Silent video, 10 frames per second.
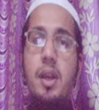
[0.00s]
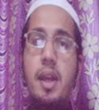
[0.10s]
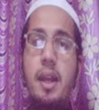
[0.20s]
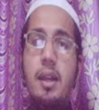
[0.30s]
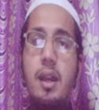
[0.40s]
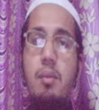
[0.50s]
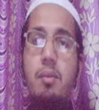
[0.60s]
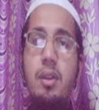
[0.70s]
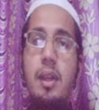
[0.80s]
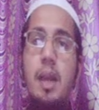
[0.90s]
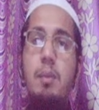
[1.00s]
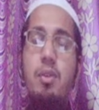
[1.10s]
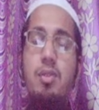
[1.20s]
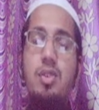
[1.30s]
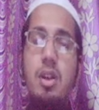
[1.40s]
diagram. With the help
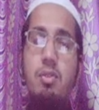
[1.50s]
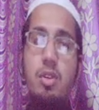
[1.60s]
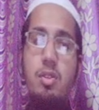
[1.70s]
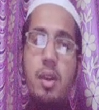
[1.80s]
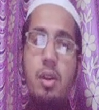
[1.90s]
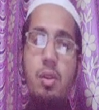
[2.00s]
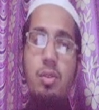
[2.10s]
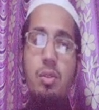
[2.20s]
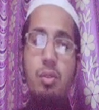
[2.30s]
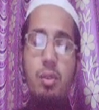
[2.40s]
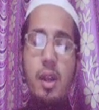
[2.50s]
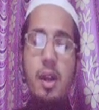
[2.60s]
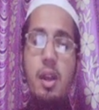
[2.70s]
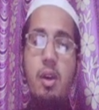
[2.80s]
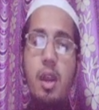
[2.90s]
of shear force values, we
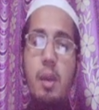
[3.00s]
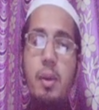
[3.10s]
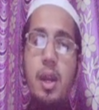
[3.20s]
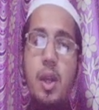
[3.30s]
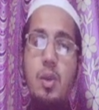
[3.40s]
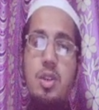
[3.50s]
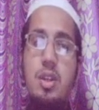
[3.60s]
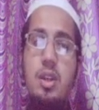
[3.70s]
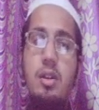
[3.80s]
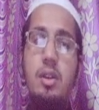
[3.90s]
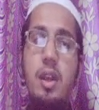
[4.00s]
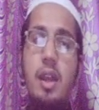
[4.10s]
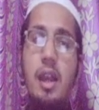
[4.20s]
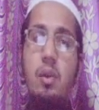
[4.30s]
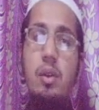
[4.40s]
are now able to
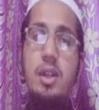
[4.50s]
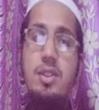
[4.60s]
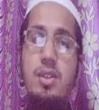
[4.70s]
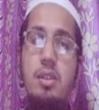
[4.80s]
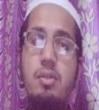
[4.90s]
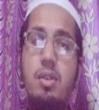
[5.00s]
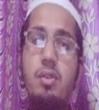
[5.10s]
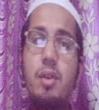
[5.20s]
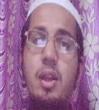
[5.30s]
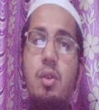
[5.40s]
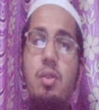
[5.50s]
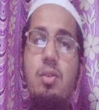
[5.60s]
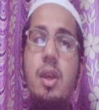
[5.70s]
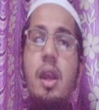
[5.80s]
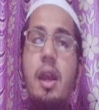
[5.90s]
calculate shear force
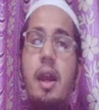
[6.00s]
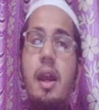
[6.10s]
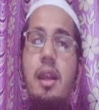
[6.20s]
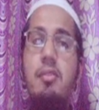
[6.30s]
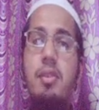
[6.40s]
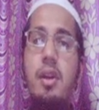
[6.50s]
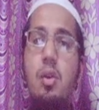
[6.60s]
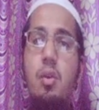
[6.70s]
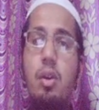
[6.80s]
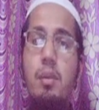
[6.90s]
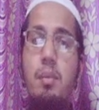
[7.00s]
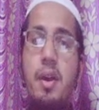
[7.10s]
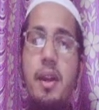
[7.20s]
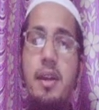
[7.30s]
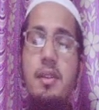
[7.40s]
values at different nodal
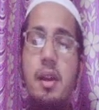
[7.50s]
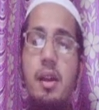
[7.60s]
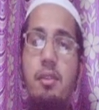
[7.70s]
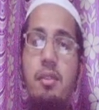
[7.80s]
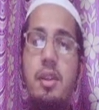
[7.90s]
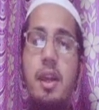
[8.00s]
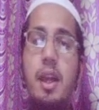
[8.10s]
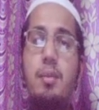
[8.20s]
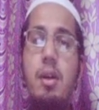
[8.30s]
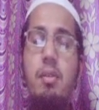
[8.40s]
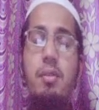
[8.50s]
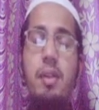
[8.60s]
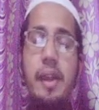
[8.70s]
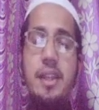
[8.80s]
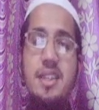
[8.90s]
points with the help of
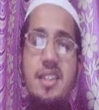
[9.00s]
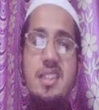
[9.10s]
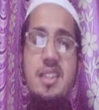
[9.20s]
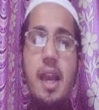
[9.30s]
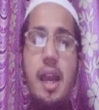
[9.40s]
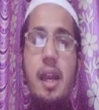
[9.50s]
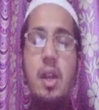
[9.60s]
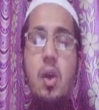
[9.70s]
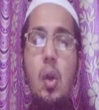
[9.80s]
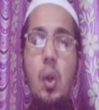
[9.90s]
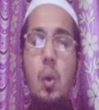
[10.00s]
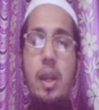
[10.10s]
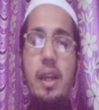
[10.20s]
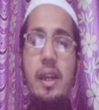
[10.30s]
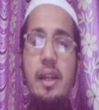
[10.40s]
reactions and
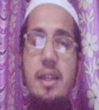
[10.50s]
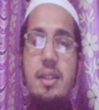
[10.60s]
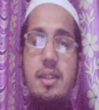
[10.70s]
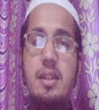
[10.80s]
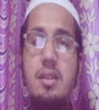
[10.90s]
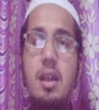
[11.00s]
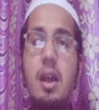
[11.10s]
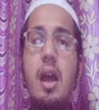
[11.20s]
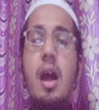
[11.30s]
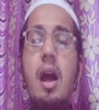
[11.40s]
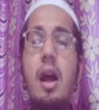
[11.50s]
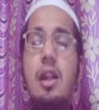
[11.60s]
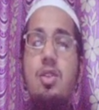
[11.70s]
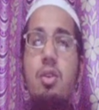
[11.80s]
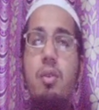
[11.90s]
loading conditions.
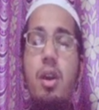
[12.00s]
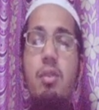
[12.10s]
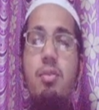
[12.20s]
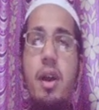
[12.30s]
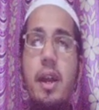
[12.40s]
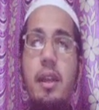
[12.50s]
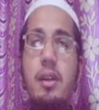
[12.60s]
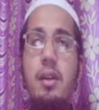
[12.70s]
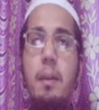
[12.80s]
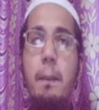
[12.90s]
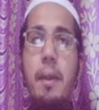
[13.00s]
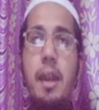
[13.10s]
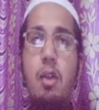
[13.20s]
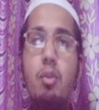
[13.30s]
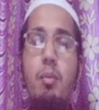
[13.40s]
Also, we have find
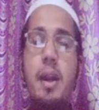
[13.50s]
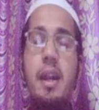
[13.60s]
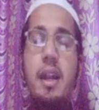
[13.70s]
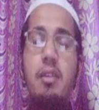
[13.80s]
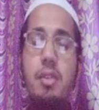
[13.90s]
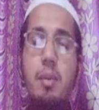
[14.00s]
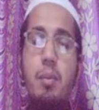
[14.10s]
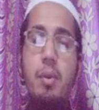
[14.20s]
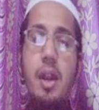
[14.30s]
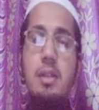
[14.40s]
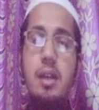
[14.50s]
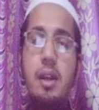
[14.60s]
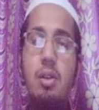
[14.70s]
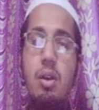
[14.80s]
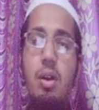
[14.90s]
bending moment at different points
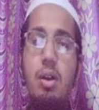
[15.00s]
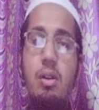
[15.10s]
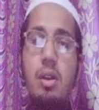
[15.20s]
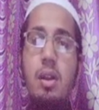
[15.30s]
and drawn